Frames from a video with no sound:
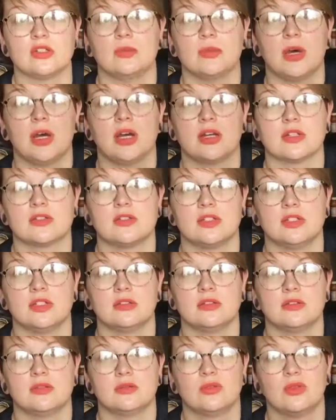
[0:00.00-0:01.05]
unboxing,
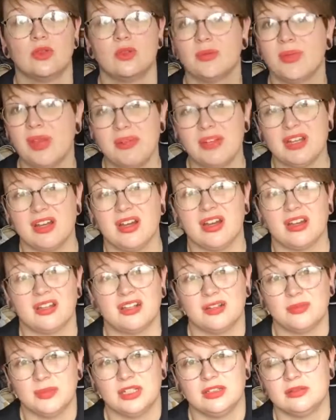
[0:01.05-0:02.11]
or maybe not.
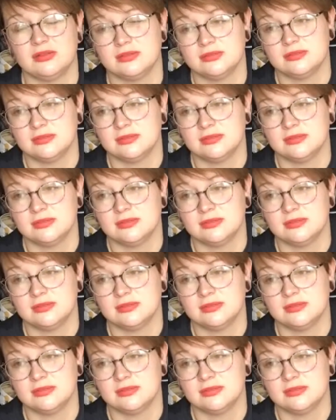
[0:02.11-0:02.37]
I mean,